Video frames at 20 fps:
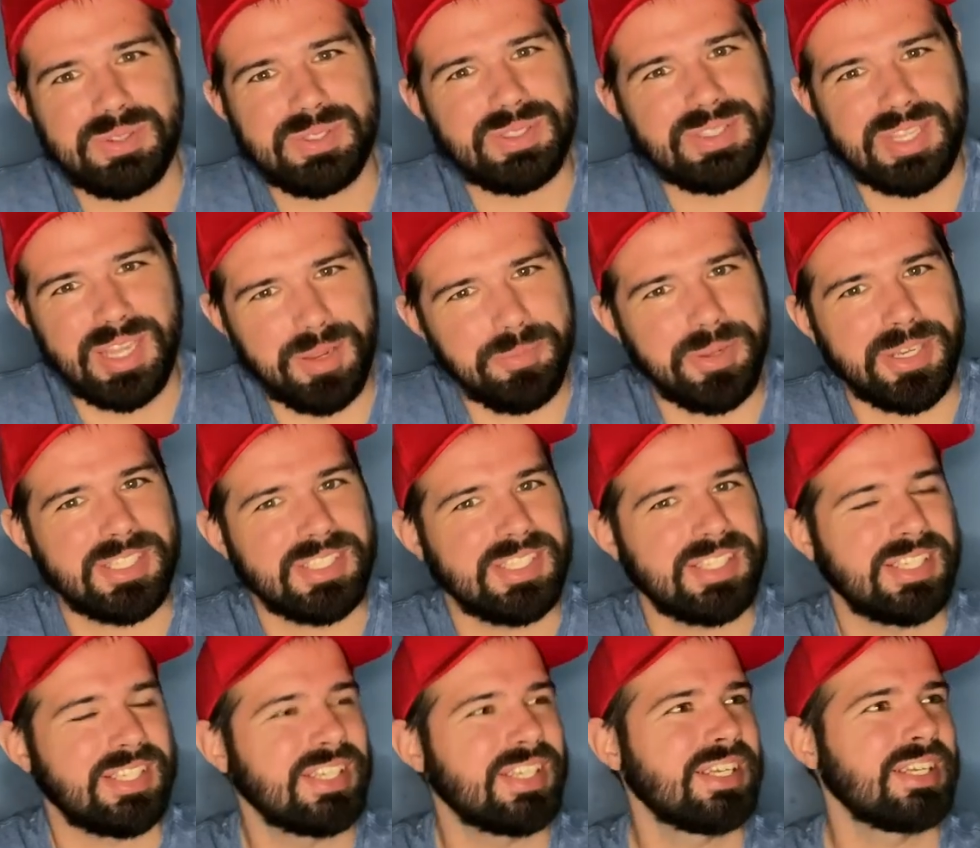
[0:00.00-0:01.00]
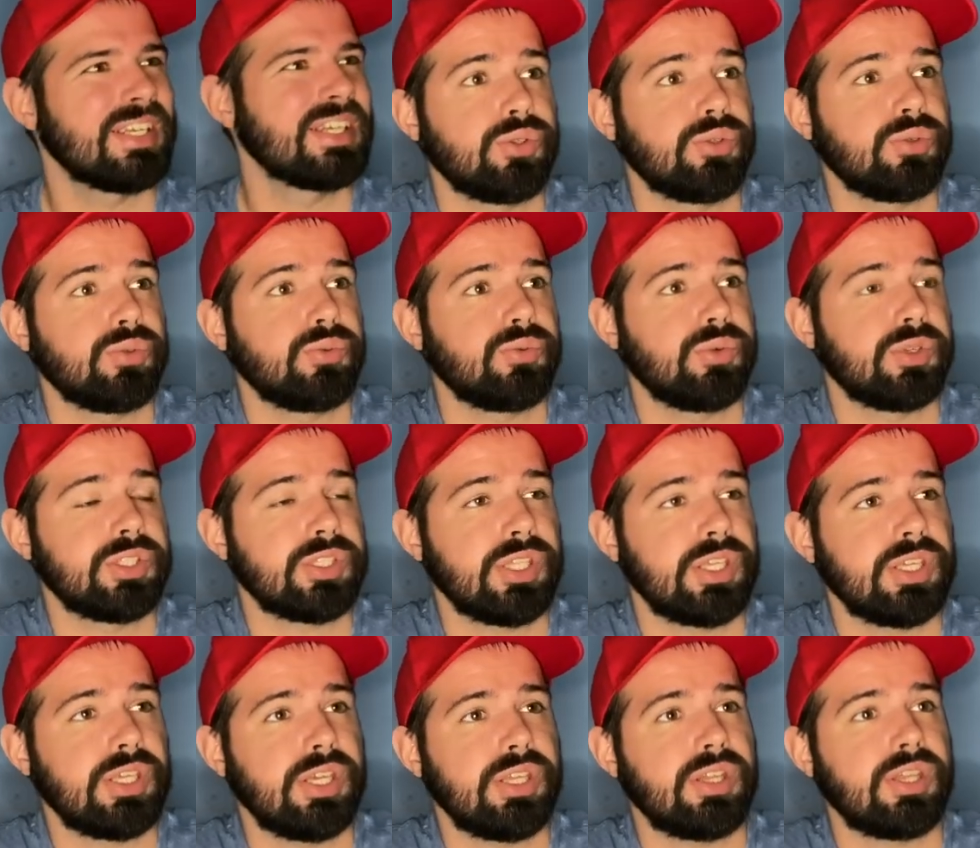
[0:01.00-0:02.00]
Damn it. So once
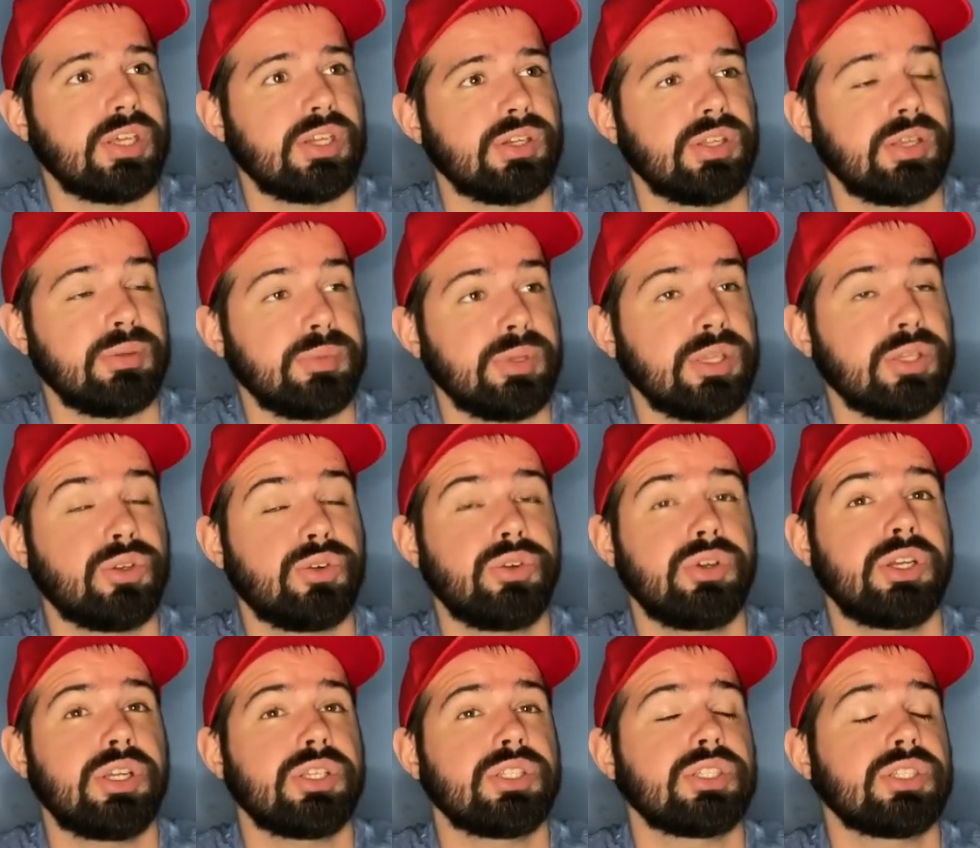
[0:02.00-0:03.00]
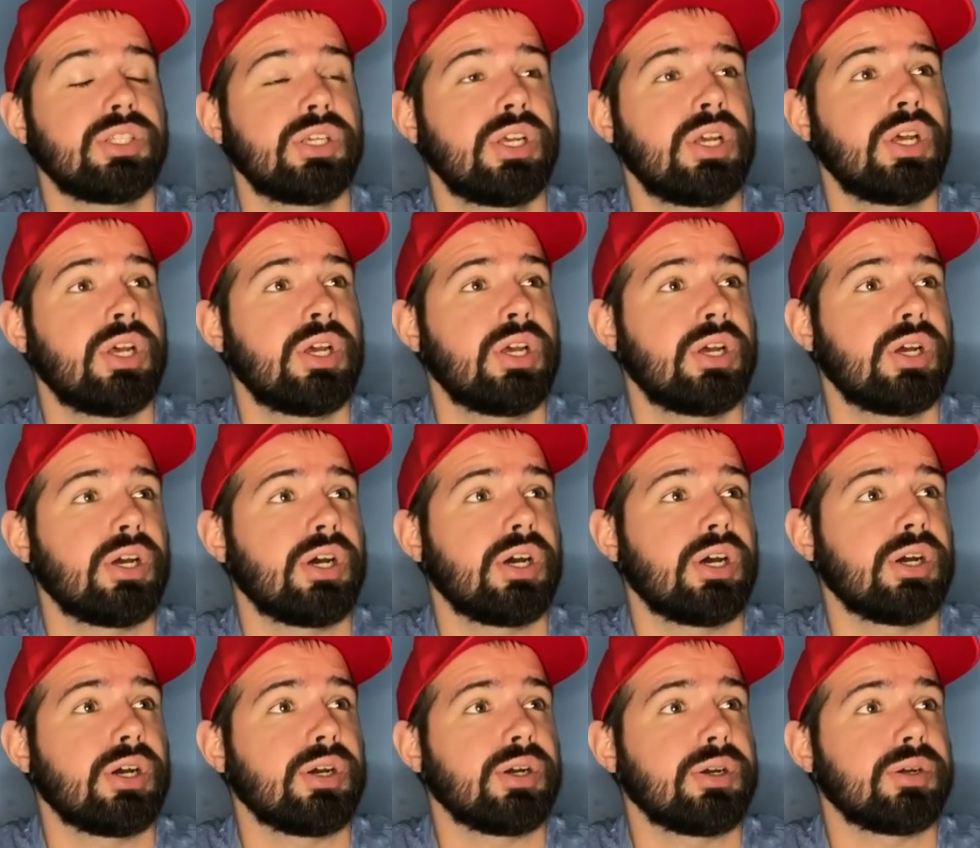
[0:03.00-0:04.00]
they get there, they meet Chris.
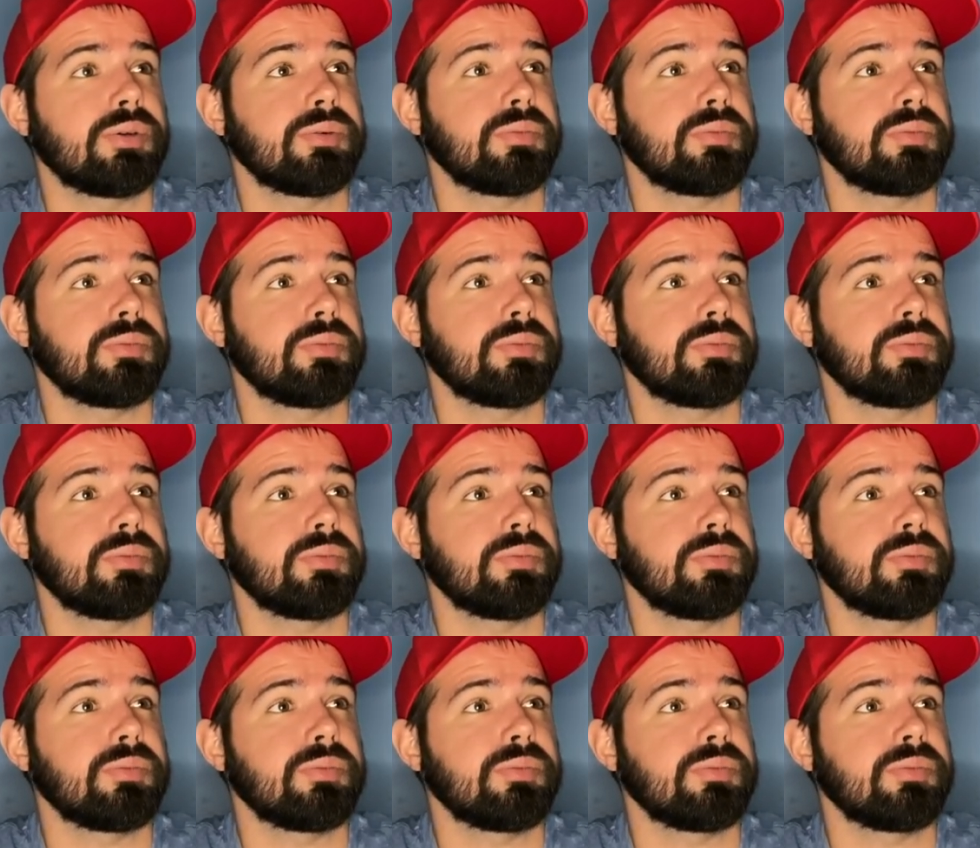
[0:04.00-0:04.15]
I